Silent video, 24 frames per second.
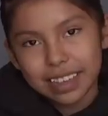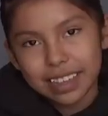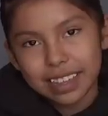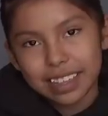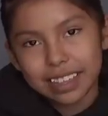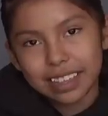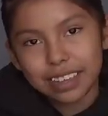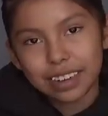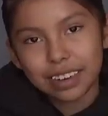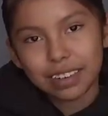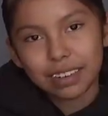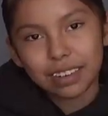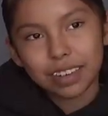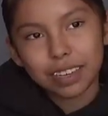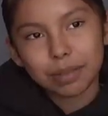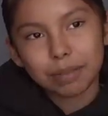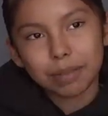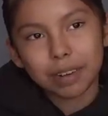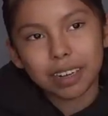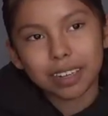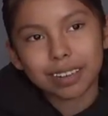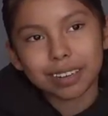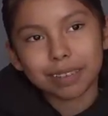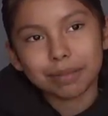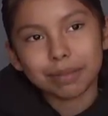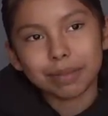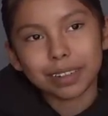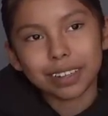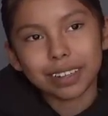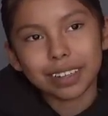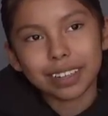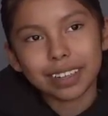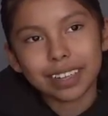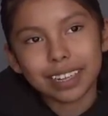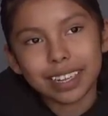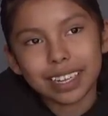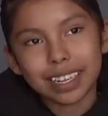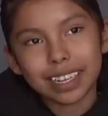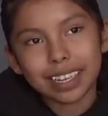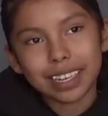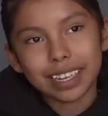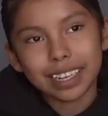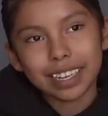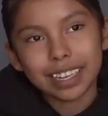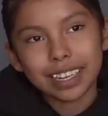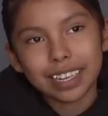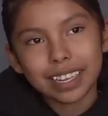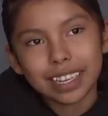It's your
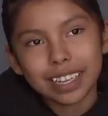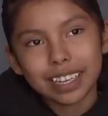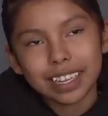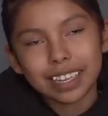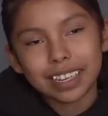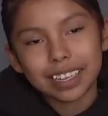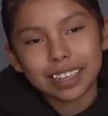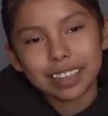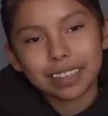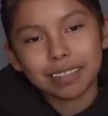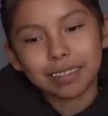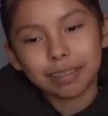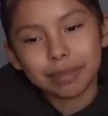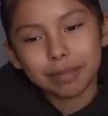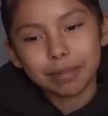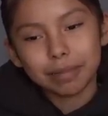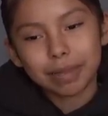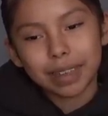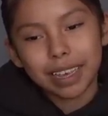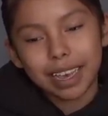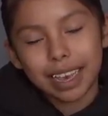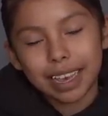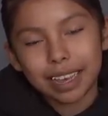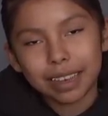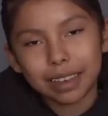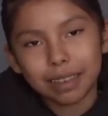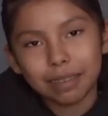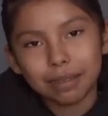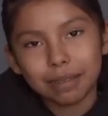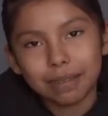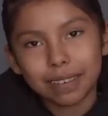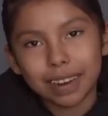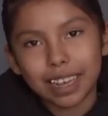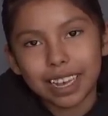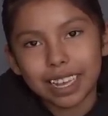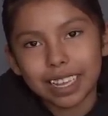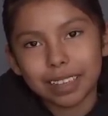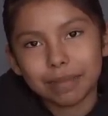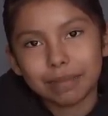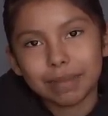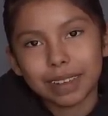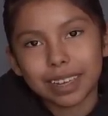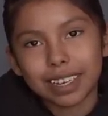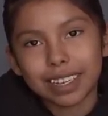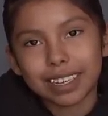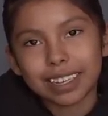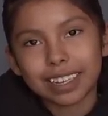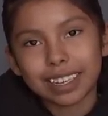responsibility to behave nice
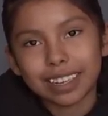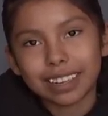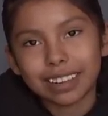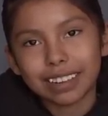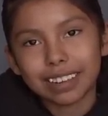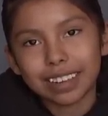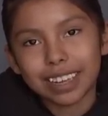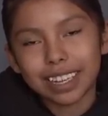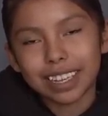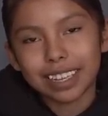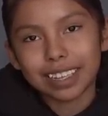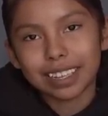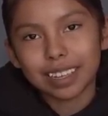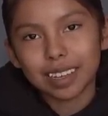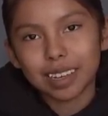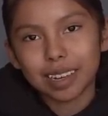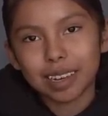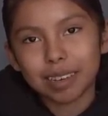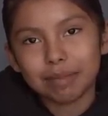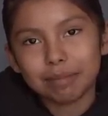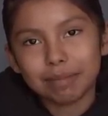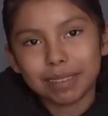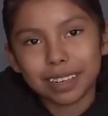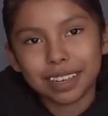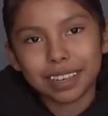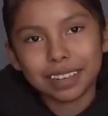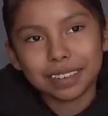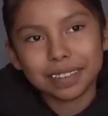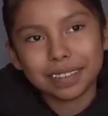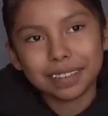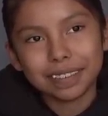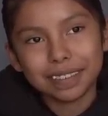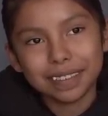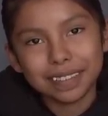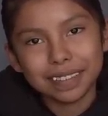because of what kids look up to you.